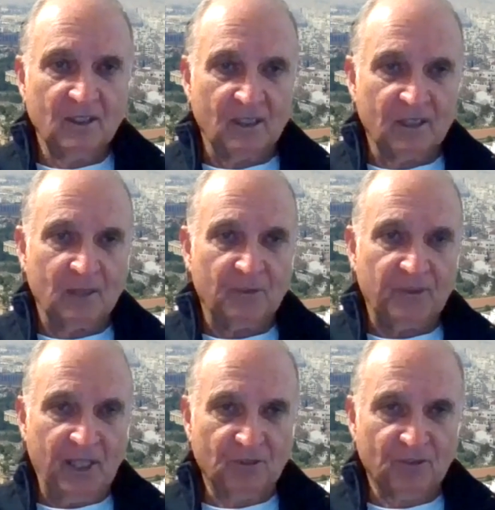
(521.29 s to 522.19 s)
and I'm
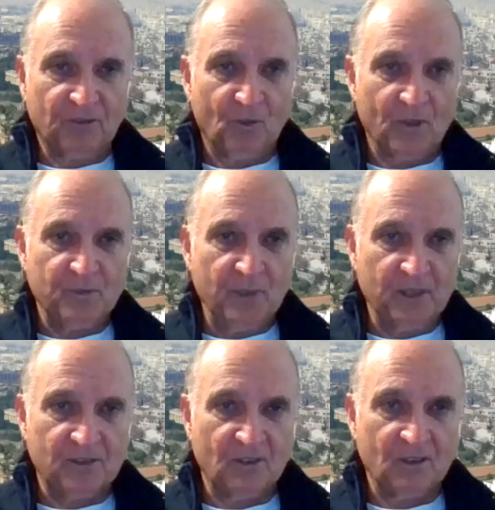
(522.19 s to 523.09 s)
thankful for
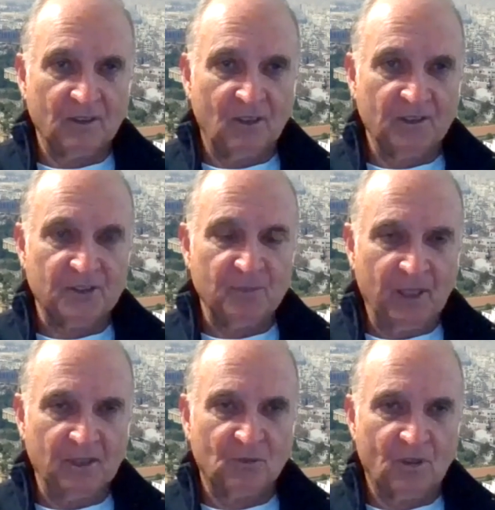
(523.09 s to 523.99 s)
Westminster and all its
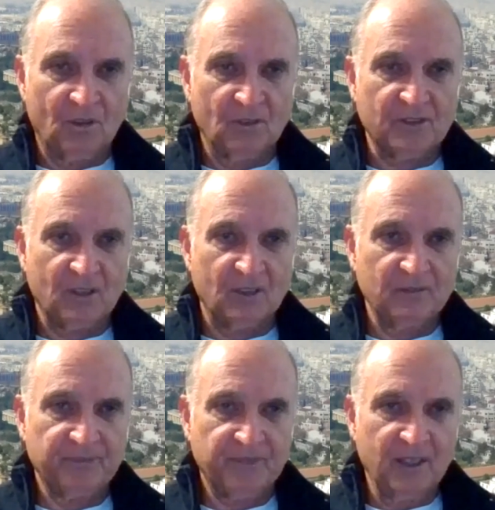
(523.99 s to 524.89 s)
men in the world.
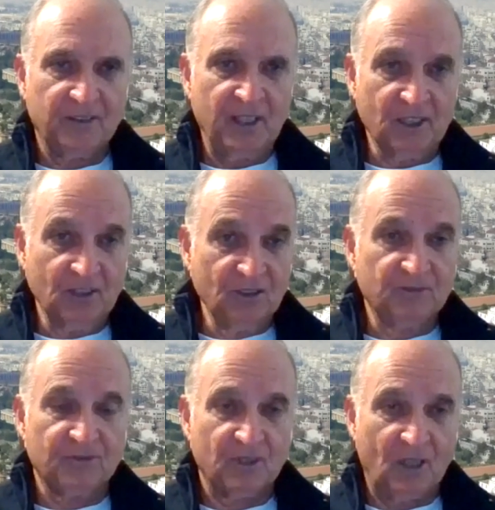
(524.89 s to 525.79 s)
So, and thank
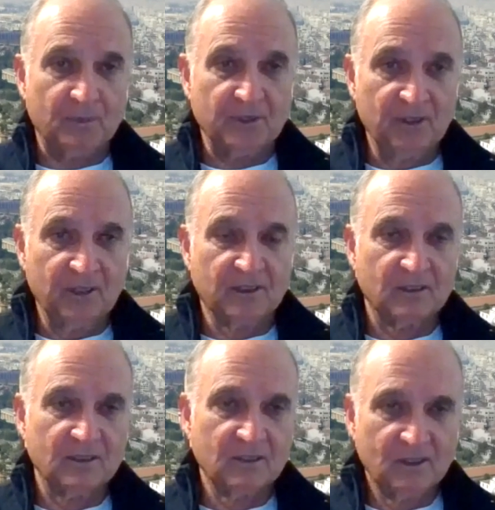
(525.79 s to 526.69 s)
you for the opportunity
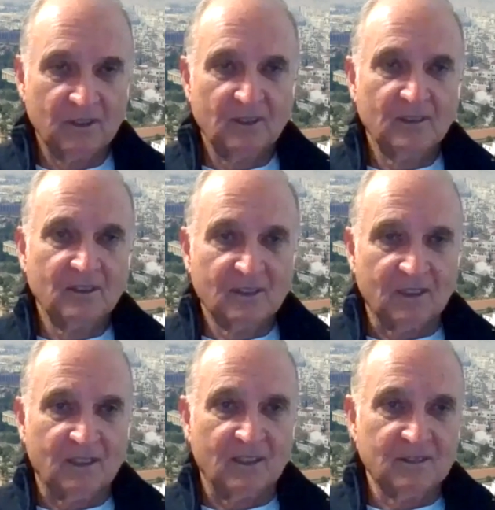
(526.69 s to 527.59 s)

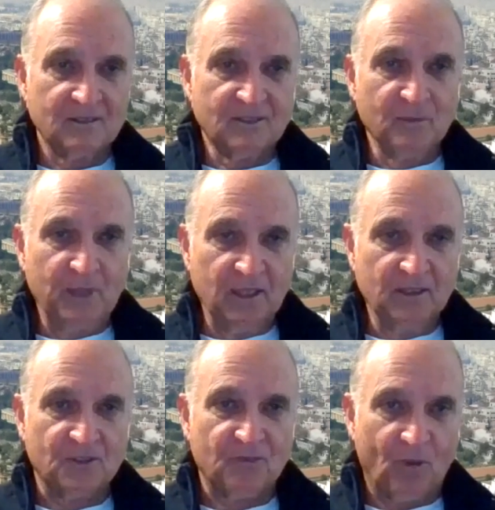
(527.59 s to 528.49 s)
to meet
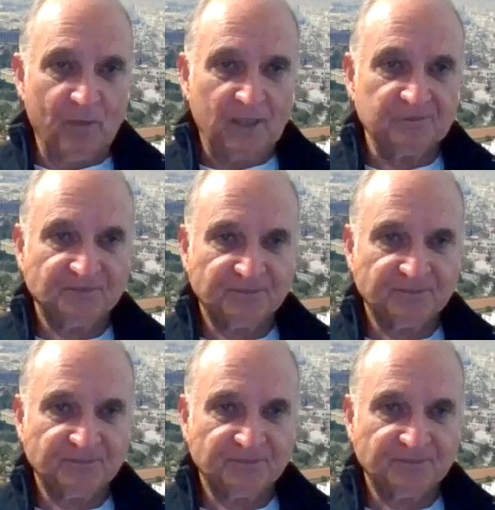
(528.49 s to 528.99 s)
in this format.